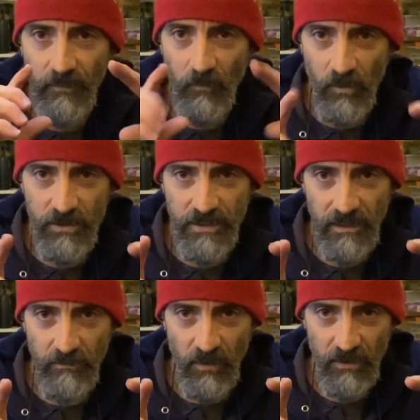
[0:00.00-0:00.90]
watch the
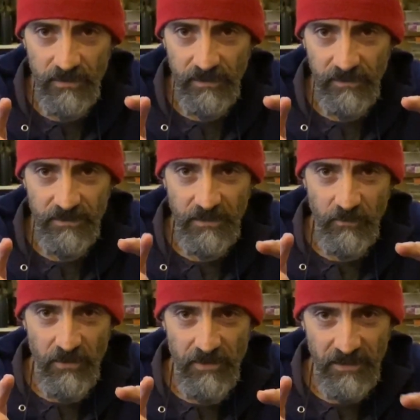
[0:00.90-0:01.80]
unboxing to see
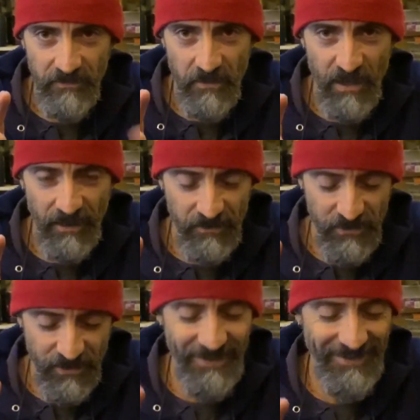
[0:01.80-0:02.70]
what I think of the packaging.